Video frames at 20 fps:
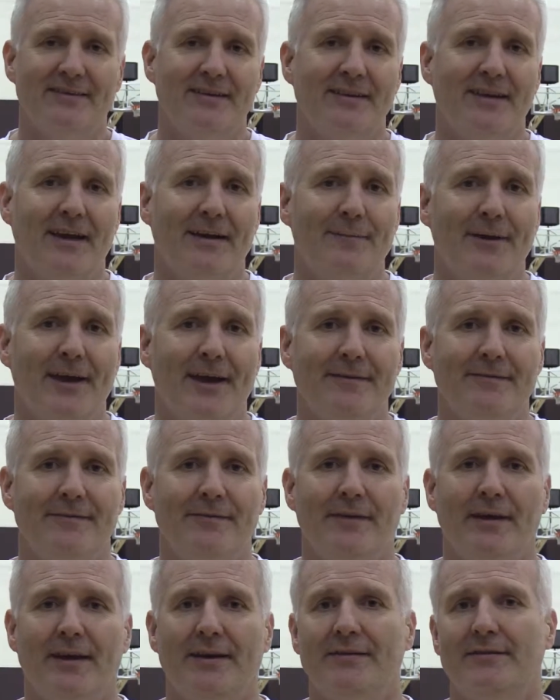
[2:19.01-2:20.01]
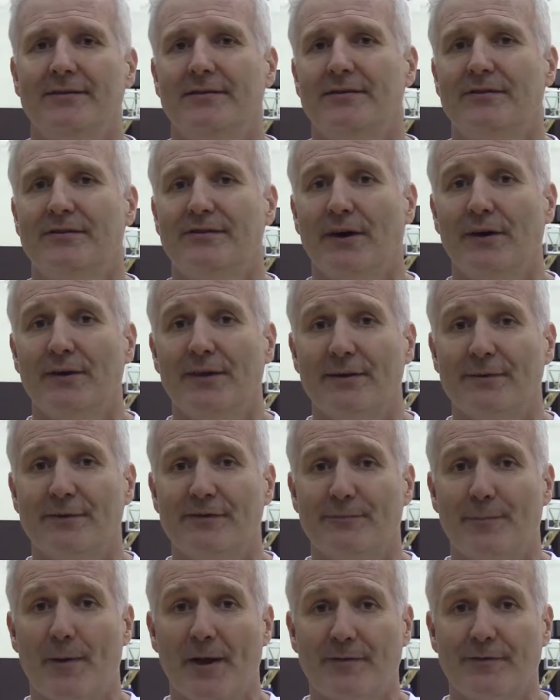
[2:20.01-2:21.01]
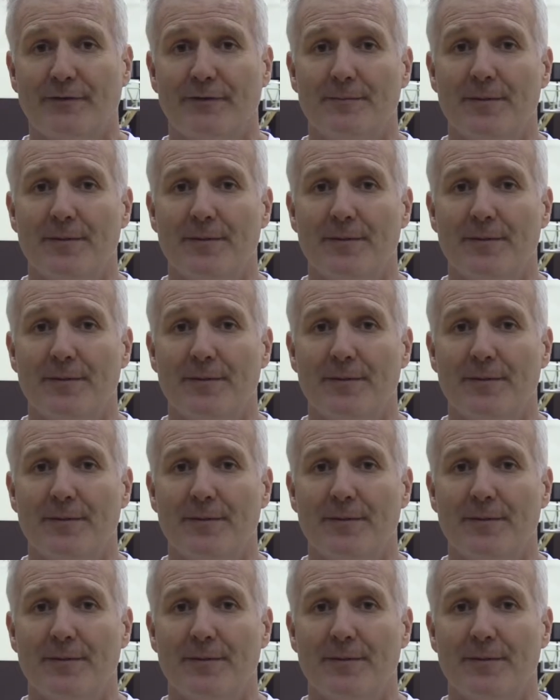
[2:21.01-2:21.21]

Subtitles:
can come out and show their respect for